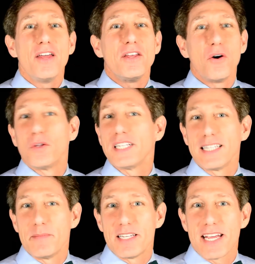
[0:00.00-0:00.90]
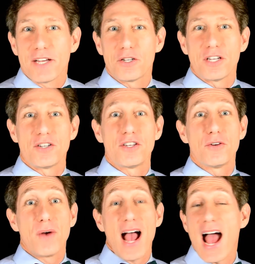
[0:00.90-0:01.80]
the only limitation
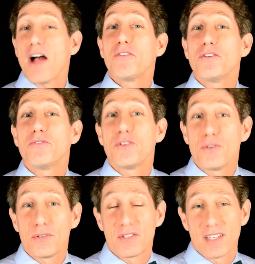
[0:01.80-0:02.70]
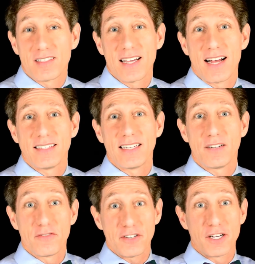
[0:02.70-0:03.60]
to how you use this
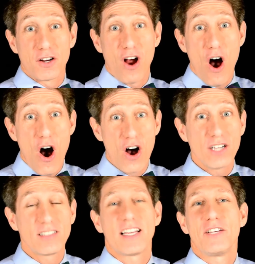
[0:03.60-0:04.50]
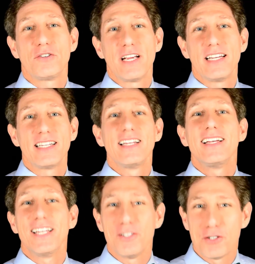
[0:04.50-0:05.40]
content for your on-site training
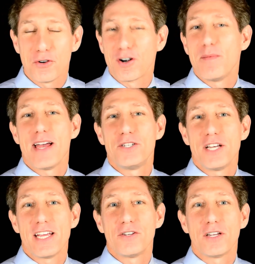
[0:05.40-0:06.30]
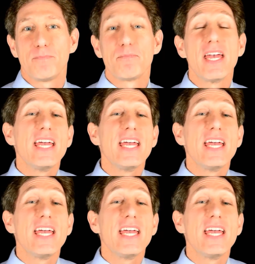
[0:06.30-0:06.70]
is your imagination.